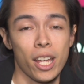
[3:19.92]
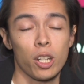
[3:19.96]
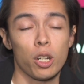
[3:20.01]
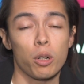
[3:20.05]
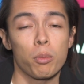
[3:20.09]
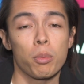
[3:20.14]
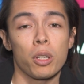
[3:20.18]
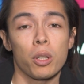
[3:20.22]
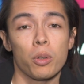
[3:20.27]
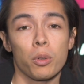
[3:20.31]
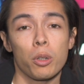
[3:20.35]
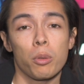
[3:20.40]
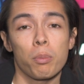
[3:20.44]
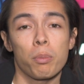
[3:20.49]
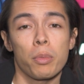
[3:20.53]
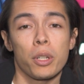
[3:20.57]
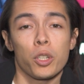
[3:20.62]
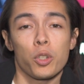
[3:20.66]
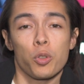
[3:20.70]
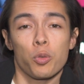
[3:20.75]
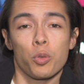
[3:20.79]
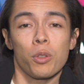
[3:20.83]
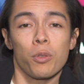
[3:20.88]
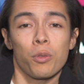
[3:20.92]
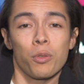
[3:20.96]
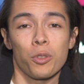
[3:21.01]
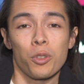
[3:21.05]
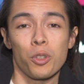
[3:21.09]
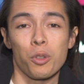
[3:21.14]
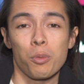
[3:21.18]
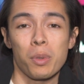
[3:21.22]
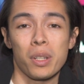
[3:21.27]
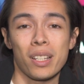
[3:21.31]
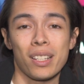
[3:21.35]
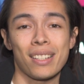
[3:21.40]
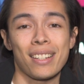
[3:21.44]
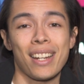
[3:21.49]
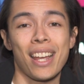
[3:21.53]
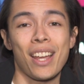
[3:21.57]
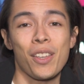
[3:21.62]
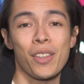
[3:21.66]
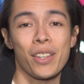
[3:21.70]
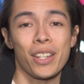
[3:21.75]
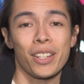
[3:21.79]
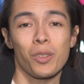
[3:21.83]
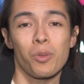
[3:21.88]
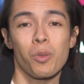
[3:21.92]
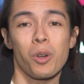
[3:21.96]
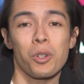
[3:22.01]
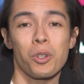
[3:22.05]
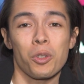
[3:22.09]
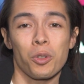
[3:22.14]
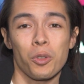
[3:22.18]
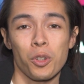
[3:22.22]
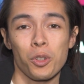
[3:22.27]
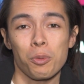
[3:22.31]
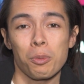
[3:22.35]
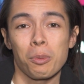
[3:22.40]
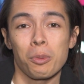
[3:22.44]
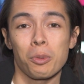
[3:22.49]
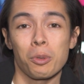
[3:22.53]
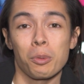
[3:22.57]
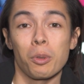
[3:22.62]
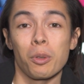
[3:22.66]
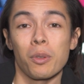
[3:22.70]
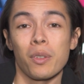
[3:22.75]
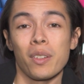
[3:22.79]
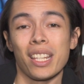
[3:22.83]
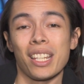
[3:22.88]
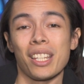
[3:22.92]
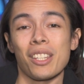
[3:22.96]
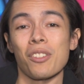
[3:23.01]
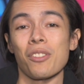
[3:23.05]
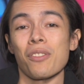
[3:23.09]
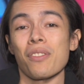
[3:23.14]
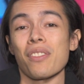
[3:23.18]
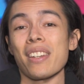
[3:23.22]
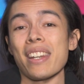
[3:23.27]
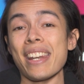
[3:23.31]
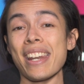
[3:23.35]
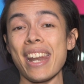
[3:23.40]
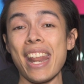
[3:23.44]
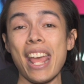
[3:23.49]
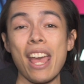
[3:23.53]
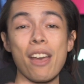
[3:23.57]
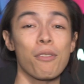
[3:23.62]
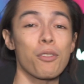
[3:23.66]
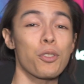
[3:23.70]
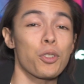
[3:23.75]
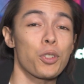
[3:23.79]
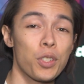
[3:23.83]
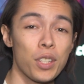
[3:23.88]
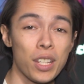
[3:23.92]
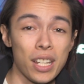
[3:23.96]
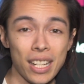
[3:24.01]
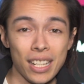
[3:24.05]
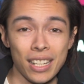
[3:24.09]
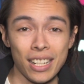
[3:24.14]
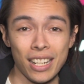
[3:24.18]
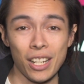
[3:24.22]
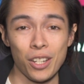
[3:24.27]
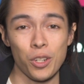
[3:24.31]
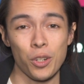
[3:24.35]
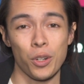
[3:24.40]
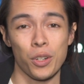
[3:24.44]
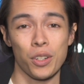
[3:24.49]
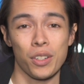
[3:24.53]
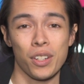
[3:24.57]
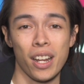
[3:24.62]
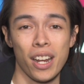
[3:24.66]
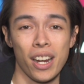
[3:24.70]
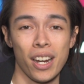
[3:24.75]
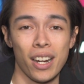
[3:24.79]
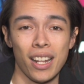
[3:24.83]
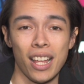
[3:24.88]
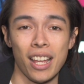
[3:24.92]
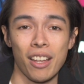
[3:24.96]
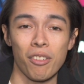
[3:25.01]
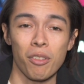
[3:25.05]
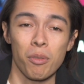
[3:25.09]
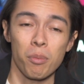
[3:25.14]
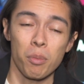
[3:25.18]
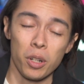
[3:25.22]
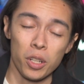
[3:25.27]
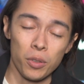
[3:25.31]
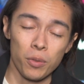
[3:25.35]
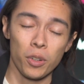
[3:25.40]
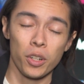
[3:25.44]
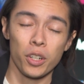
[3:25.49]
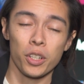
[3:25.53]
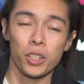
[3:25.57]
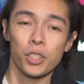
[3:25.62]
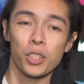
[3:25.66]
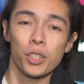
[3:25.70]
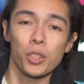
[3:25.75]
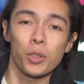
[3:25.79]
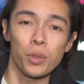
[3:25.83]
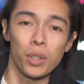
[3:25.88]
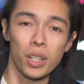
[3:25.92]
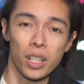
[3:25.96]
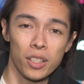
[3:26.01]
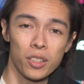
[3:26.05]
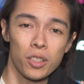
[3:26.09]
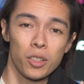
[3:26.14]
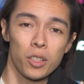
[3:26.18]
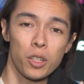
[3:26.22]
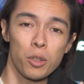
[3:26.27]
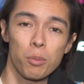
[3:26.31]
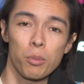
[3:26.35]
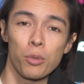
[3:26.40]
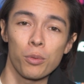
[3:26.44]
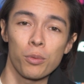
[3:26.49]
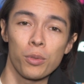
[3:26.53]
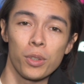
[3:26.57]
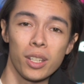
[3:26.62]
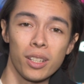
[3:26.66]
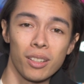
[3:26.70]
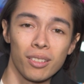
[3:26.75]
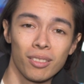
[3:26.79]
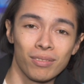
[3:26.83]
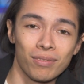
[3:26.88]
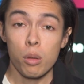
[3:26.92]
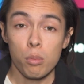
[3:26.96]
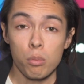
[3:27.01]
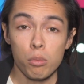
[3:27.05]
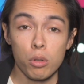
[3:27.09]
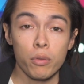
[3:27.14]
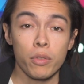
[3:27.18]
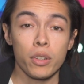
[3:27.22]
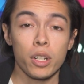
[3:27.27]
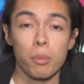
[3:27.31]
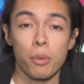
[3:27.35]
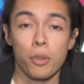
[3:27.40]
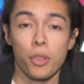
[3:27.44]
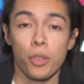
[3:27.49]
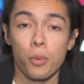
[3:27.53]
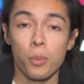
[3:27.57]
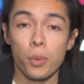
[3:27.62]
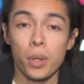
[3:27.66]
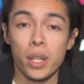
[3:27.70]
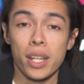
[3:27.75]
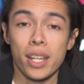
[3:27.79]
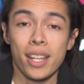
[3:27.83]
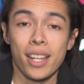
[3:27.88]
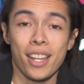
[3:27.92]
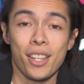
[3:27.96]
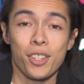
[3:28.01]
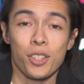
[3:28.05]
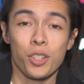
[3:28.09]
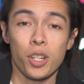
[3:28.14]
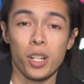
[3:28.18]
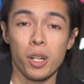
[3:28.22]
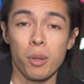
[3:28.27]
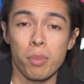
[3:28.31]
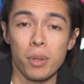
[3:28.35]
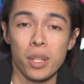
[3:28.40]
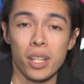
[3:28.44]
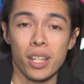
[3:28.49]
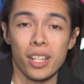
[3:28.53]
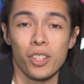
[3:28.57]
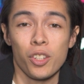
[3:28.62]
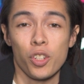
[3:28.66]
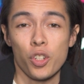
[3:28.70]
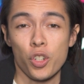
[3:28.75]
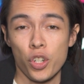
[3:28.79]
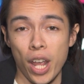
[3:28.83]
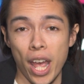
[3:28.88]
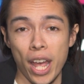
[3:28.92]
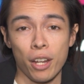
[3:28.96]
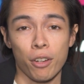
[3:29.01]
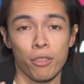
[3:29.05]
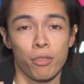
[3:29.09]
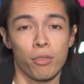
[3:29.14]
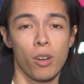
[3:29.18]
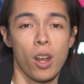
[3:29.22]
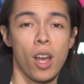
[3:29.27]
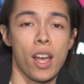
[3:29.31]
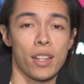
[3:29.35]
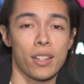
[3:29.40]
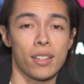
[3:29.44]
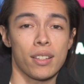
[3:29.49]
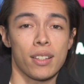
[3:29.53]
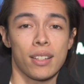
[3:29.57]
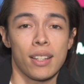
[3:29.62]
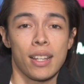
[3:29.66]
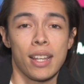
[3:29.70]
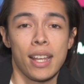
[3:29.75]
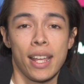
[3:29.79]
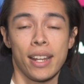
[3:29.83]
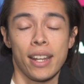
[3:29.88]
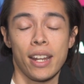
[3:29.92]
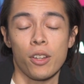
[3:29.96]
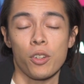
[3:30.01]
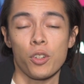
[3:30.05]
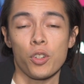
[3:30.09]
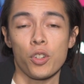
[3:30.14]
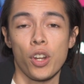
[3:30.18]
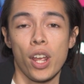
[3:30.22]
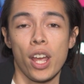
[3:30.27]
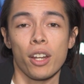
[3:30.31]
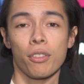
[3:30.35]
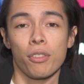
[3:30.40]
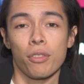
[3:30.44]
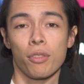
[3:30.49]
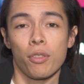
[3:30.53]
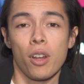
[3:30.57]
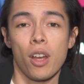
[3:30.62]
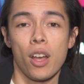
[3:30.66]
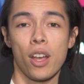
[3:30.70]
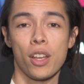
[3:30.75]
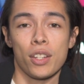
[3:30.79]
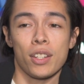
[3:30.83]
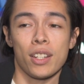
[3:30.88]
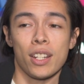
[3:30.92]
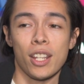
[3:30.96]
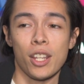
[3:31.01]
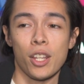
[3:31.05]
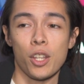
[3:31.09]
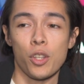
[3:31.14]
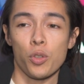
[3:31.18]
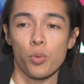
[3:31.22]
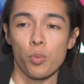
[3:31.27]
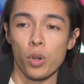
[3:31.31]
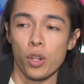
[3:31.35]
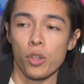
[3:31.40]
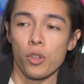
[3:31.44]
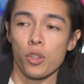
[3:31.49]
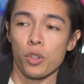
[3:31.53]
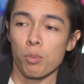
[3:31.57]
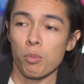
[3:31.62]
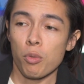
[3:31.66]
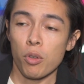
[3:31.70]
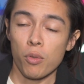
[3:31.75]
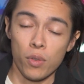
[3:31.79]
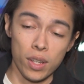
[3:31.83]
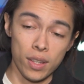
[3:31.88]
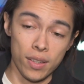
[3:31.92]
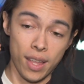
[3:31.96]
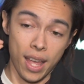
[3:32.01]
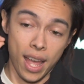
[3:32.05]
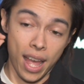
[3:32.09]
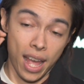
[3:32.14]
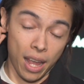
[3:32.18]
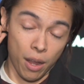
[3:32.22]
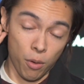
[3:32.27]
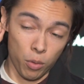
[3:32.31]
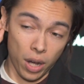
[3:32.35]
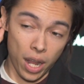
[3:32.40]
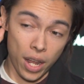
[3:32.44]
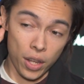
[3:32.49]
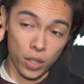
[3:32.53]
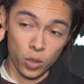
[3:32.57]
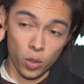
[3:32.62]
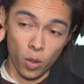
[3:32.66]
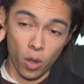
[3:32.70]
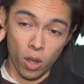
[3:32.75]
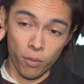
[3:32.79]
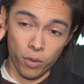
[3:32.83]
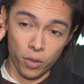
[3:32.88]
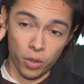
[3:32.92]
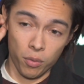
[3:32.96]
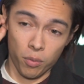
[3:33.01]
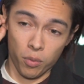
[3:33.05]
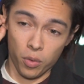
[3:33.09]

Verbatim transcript: it'll be a real big treat for you because now you get to watch a Christmas movie that you've never seen in your entire life. But it's very cute, and it's a good movie. Movie number three is going to be Jack Frost. Now, Jack Frost is one of those movies that when I saw it for the